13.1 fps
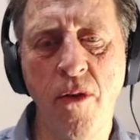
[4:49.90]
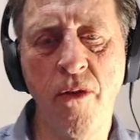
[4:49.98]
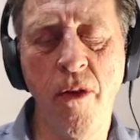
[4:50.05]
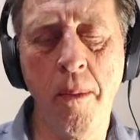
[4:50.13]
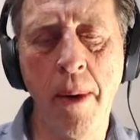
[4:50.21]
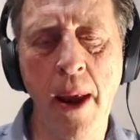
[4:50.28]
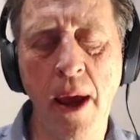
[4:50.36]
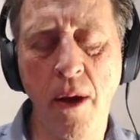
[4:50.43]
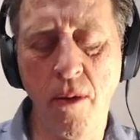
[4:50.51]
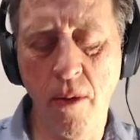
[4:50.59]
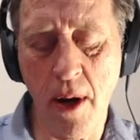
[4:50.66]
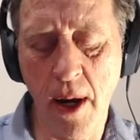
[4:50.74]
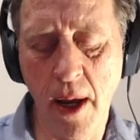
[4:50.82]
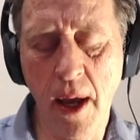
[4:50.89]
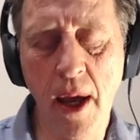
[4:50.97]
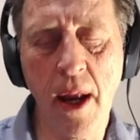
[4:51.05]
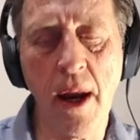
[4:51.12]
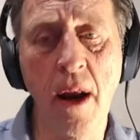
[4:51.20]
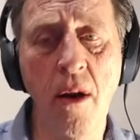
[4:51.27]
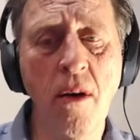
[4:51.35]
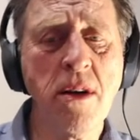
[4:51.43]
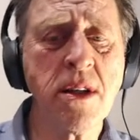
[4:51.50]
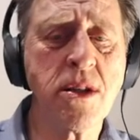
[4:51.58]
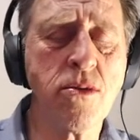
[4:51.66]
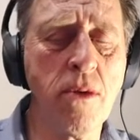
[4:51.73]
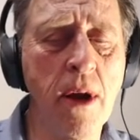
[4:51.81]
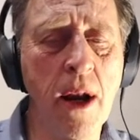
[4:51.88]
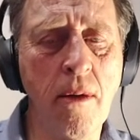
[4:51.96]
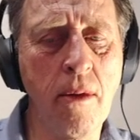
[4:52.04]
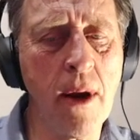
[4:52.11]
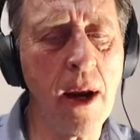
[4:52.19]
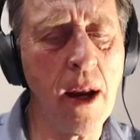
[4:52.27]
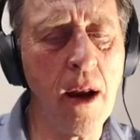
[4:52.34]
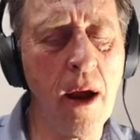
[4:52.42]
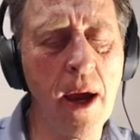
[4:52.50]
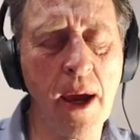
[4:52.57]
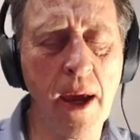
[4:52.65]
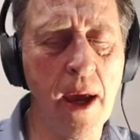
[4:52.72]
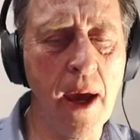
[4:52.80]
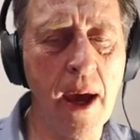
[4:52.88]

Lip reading: black, really. And it looks really, really like